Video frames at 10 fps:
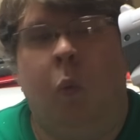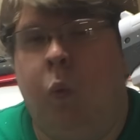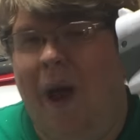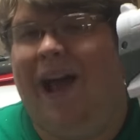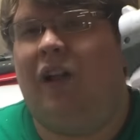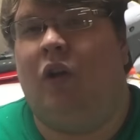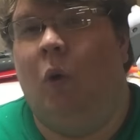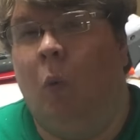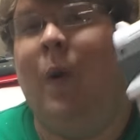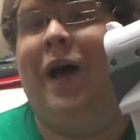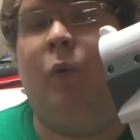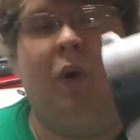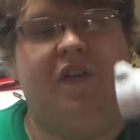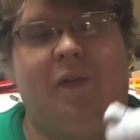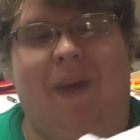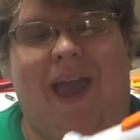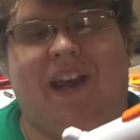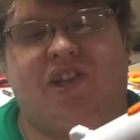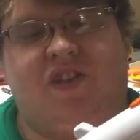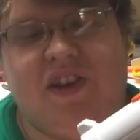Well worth the
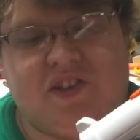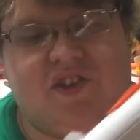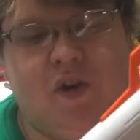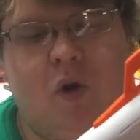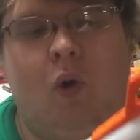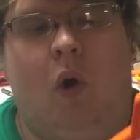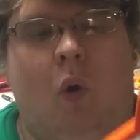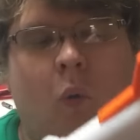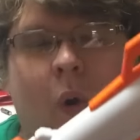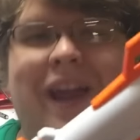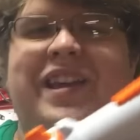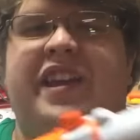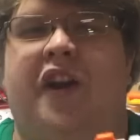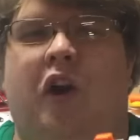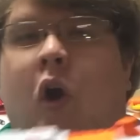package. These two right here